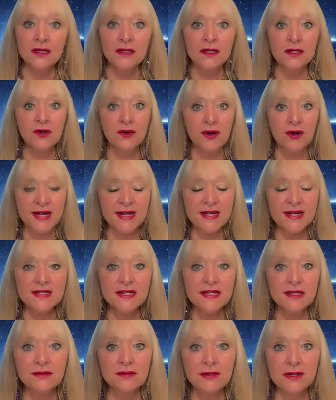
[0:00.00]
the greys
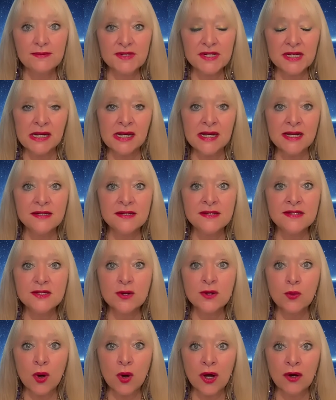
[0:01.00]
and the reptilians
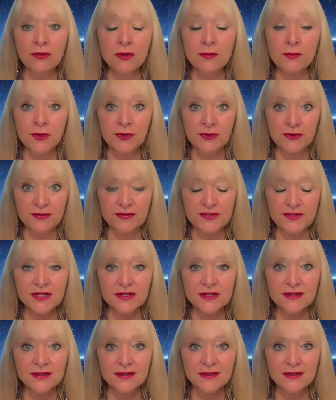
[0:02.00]
were removed.
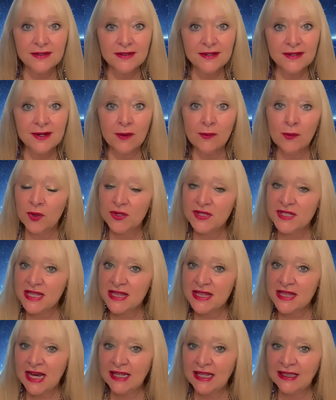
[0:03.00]
And what
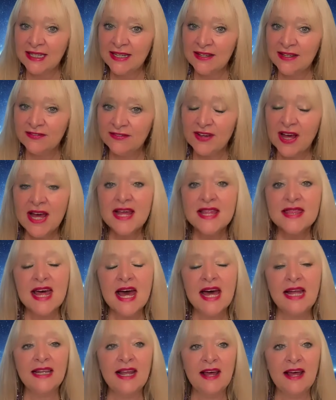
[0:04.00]
did that leave?
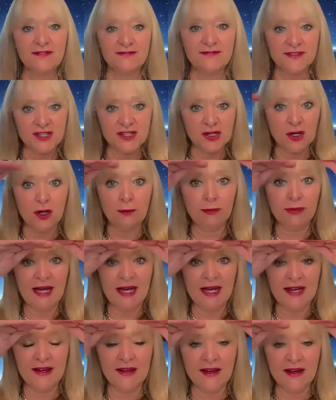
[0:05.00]
That left the top
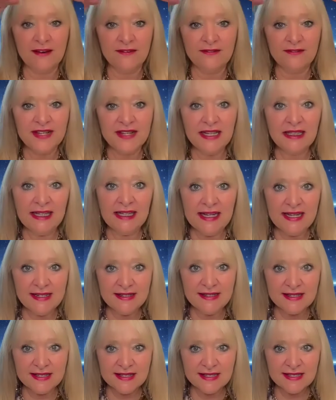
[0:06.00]
layer of the
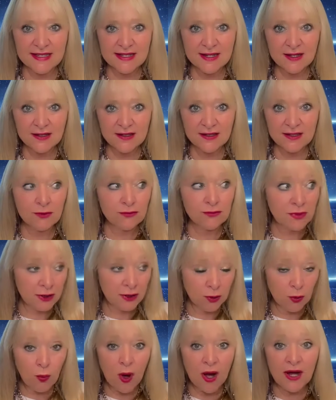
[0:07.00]
elites that
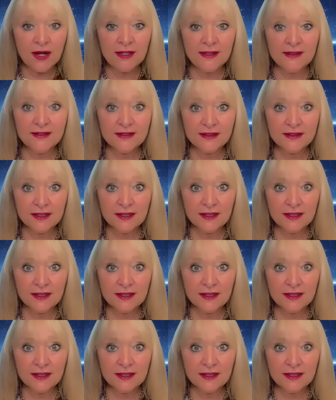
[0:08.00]
run the world,